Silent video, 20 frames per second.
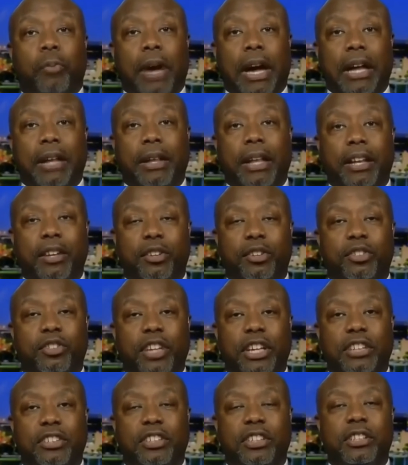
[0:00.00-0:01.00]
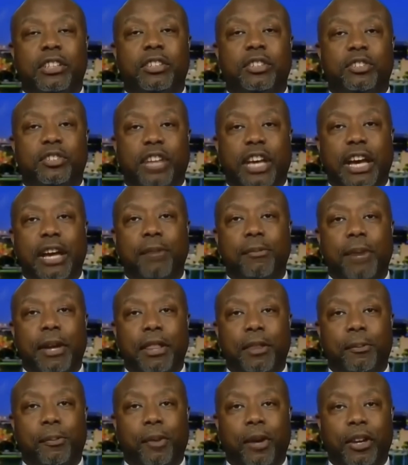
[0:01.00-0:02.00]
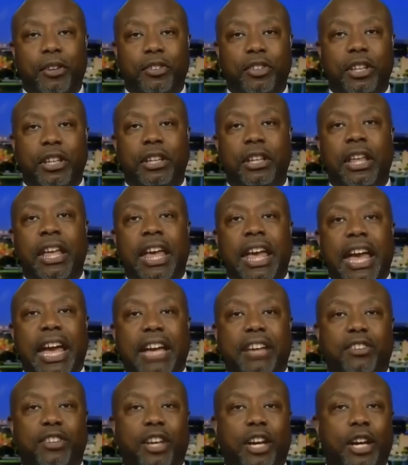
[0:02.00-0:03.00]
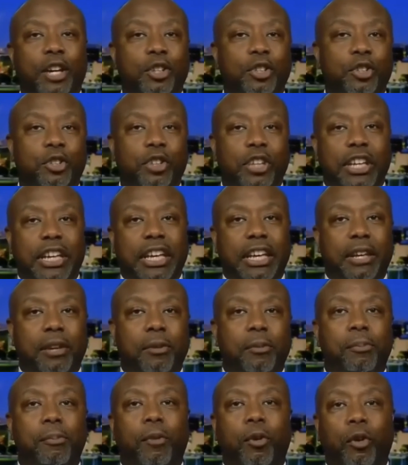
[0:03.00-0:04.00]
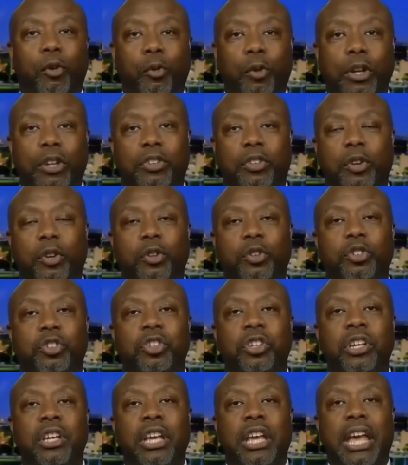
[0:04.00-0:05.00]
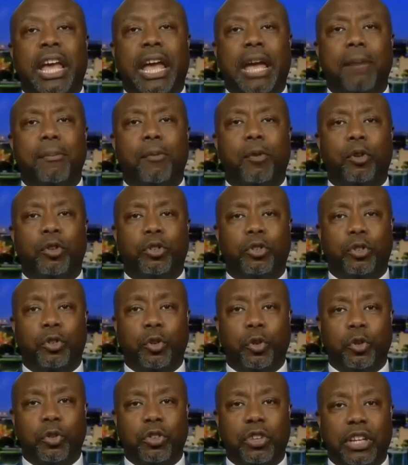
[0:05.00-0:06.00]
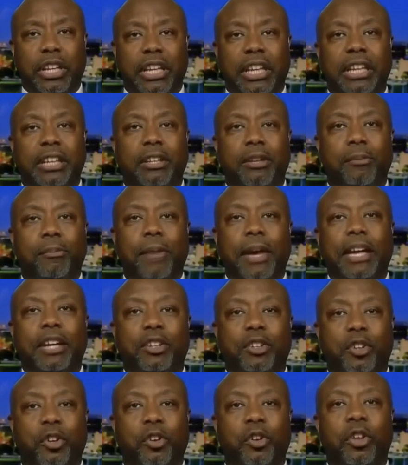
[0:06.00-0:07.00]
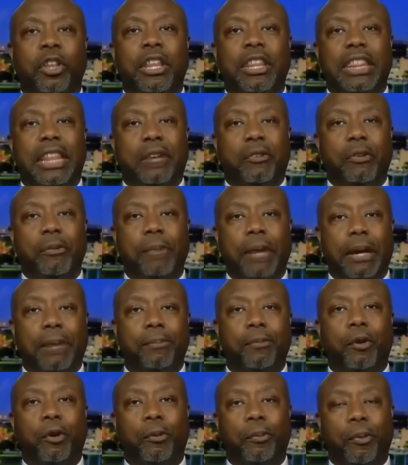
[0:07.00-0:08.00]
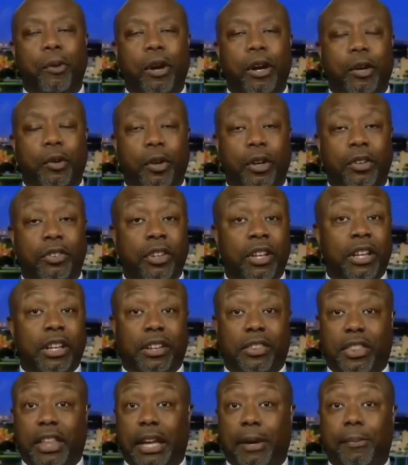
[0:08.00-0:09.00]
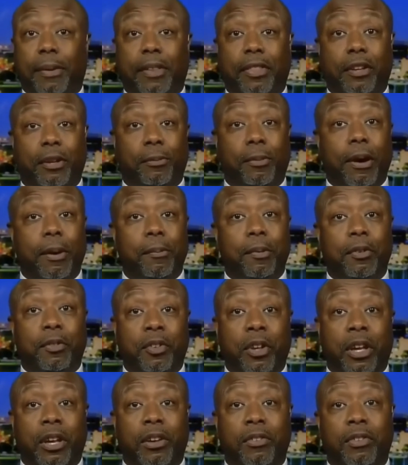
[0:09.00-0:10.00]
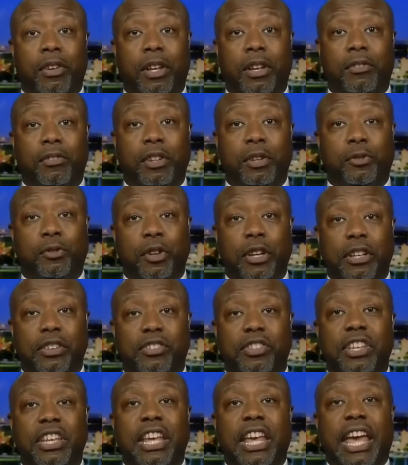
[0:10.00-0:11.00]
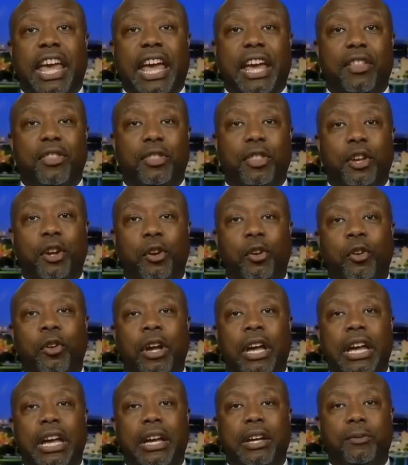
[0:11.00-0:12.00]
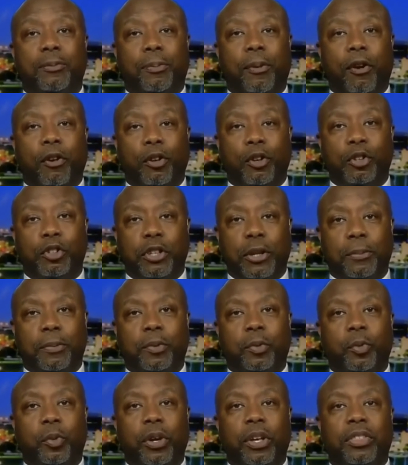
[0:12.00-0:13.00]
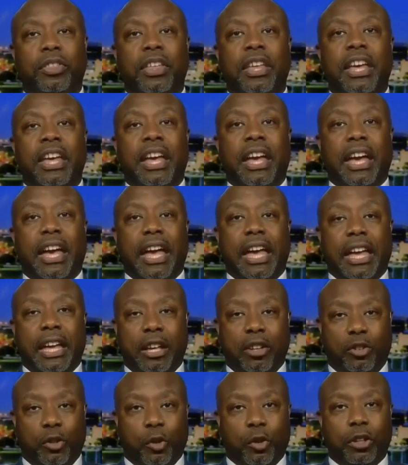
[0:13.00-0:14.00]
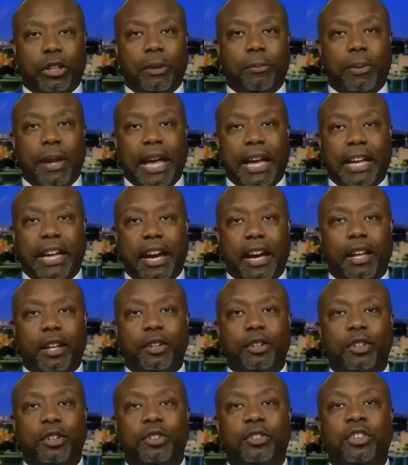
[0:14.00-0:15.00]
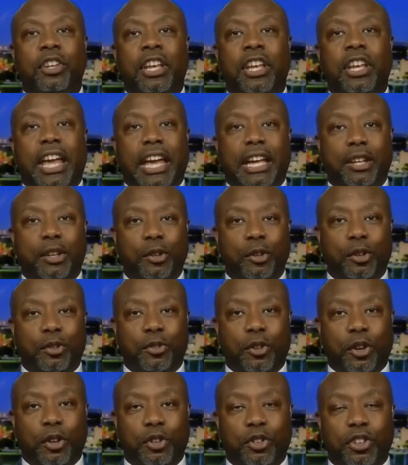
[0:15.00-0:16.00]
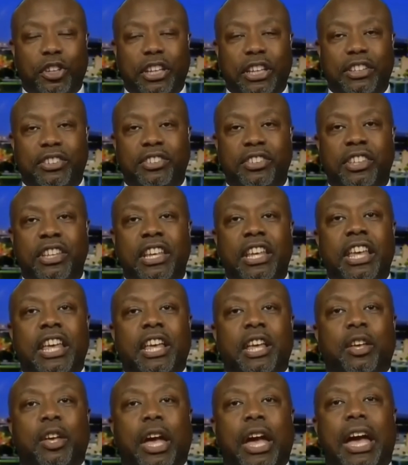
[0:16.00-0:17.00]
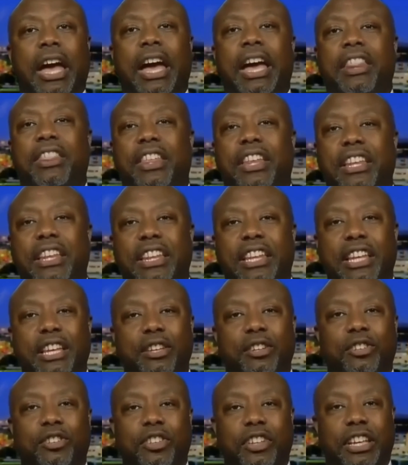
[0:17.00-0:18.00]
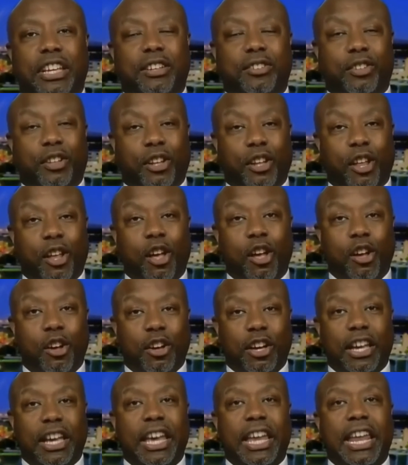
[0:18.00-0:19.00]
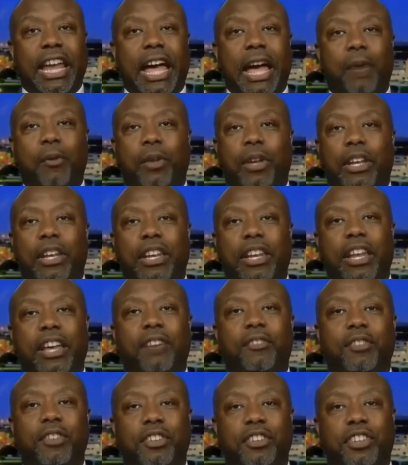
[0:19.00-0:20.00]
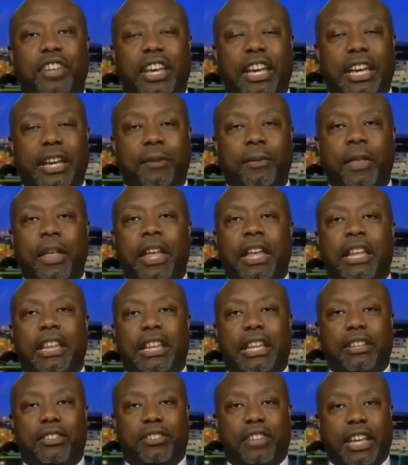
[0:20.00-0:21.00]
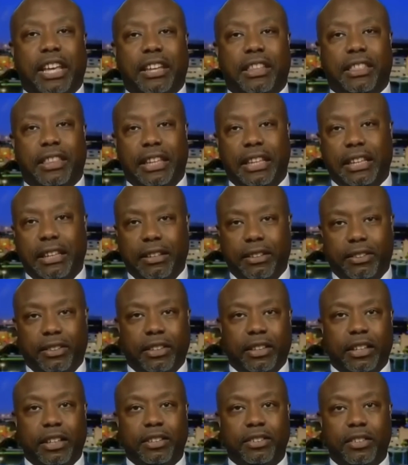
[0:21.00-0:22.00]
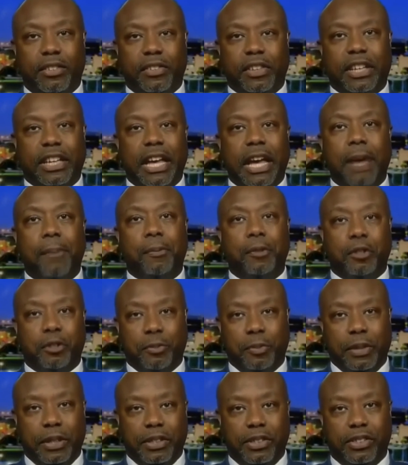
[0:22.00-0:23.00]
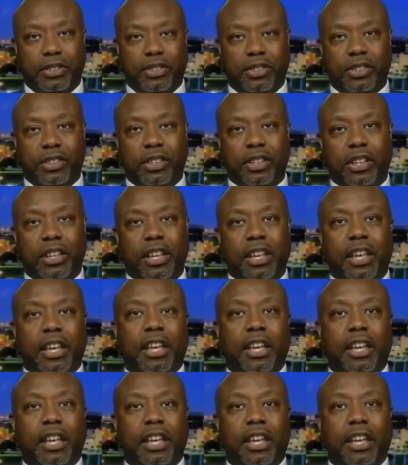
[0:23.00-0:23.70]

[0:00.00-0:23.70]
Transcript: My legislation, signed by the president, has ushered in more research and more scrutiny to make sure that we make more progress. Think about the Department of Defense and their partnerships with historically black colleges and universities. The list is long, and I would love to say, let's take these list of accomplishments,